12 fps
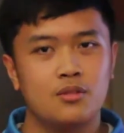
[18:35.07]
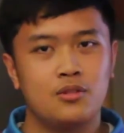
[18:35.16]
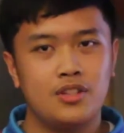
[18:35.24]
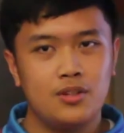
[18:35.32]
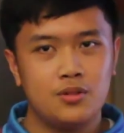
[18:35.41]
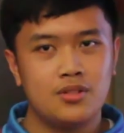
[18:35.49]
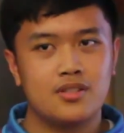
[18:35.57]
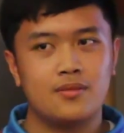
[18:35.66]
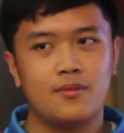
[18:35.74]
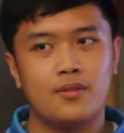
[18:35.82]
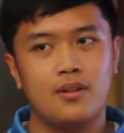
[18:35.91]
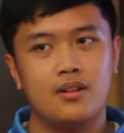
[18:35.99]
to use
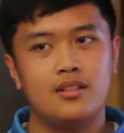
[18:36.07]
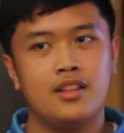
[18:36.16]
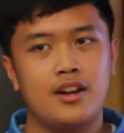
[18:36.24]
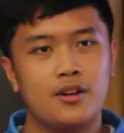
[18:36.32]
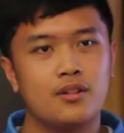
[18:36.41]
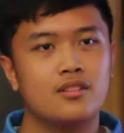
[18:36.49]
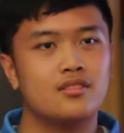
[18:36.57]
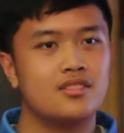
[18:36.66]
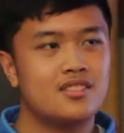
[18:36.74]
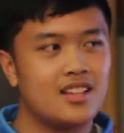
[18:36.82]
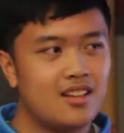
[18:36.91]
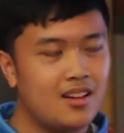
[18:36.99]
their
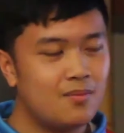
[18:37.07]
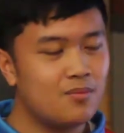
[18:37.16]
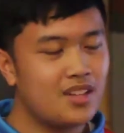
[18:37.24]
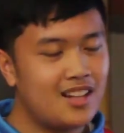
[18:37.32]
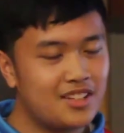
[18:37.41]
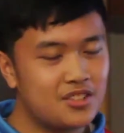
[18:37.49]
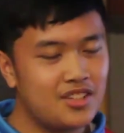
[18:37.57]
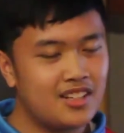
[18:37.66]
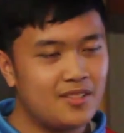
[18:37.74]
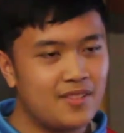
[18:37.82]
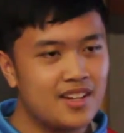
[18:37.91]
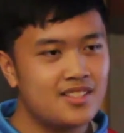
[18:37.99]

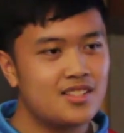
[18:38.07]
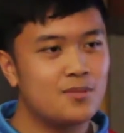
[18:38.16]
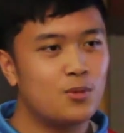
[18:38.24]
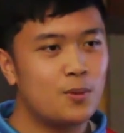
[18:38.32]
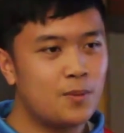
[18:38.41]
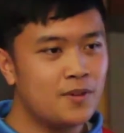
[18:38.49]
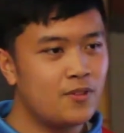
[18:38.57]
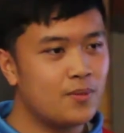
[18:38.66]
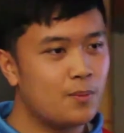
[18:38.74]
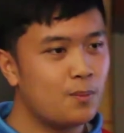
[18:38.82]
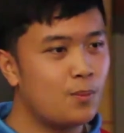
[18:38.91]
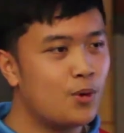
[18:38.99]
electronic devices
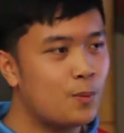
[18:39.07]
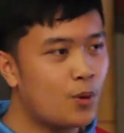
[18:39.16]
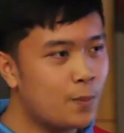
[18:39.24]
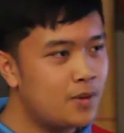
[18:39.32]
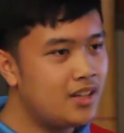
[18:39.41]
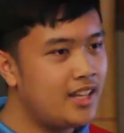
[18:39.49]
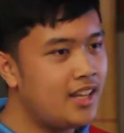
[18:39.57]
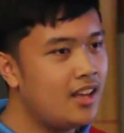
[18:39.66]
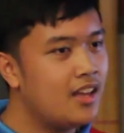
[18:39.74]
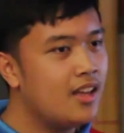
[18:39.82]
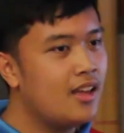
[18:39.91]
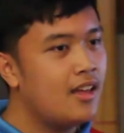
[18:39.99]
more
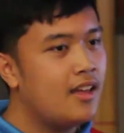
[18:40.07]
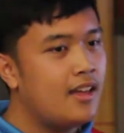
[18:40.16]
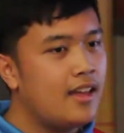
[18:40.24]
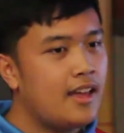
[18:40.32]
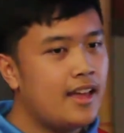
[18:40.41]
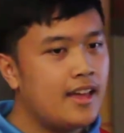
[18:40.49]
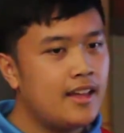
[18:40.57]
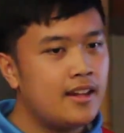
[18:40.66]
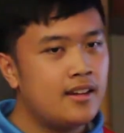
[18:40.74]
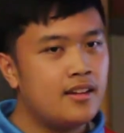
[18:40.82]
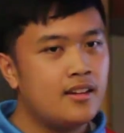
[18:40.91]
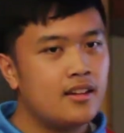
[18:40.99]
properly,
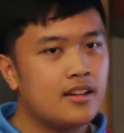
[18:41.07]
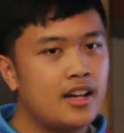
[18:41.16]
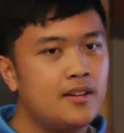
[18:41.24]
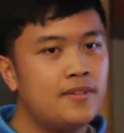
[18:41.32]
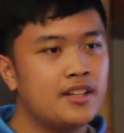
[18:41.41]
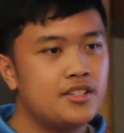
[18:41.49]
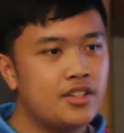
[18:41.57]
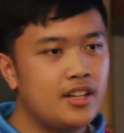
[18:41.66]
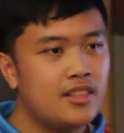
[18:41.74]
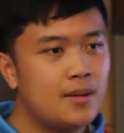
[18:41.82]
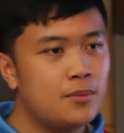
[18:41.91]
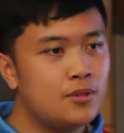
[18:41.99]
and kind of like
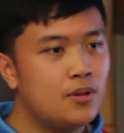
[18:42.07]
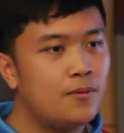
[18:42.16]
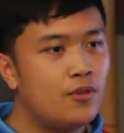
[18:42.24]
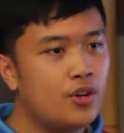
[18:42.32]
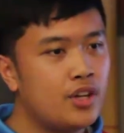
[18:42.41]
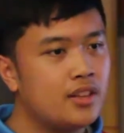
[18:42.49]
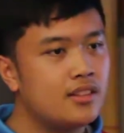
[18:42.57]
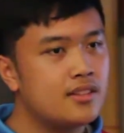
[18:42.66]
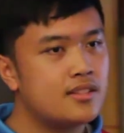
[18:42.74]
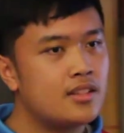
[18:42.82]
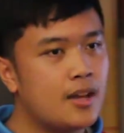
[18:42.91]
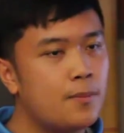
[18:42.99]
train them to avoid
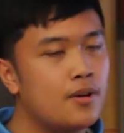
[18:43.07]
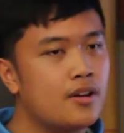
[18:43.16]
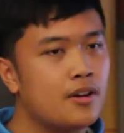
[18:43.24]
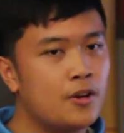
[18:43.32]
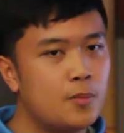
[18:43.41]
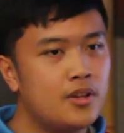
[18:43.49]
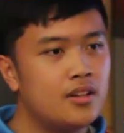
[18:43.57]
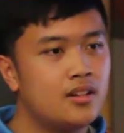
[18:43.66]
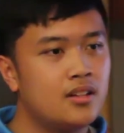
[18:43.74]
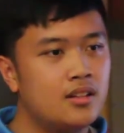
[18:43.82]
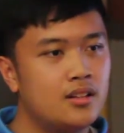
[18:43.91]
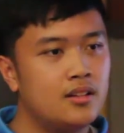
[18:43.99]
cyber
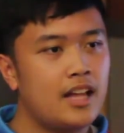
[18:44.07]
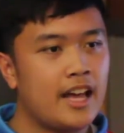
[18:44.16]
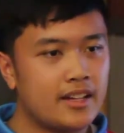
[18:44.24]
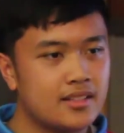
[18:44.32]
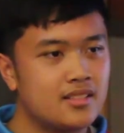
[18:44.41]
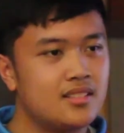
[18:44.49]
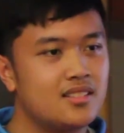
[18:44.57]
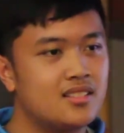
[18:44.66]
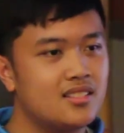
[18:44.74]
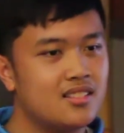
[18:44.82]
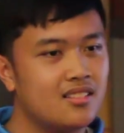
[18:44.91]
criminal acts.